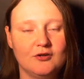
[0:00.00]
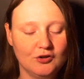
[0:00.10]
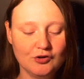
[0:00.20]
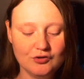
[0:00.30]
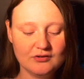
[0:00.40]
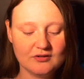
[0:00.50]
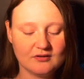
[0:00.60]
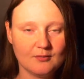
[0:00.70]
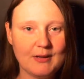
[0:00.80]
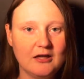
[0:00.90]
You know, you can use it as
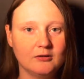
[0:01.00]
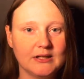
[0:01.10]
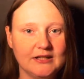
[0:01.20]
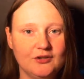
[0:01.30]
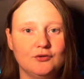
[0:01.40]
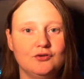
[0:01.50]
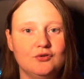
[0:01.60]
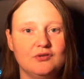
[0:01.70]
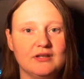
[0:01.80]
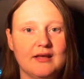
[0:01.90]
a lapel mic, you can
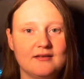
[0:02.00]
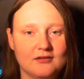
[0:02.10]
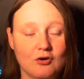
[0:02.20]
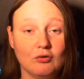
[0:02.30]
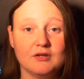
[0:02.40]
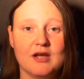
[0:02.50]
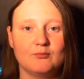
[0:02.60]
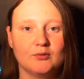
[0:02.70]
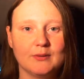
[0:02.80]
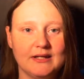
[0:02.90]
use it as an
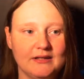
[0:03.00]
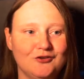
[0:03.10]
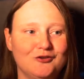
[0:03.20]
on-camera mic,